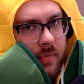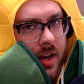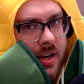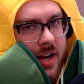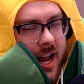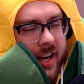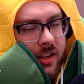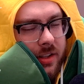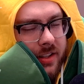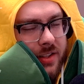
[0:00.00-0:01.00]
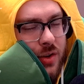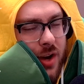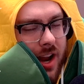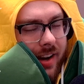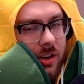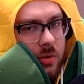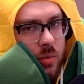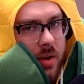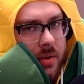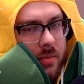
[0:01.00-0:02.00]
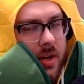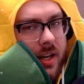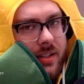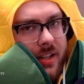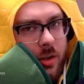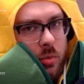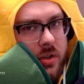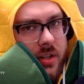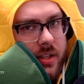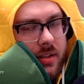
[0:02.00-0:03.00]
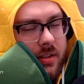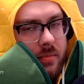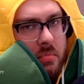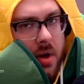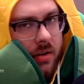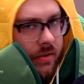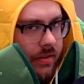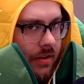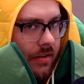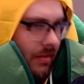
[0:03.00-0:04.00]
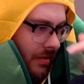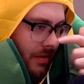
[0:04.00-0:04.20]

Natal, natal women make sandwiches better than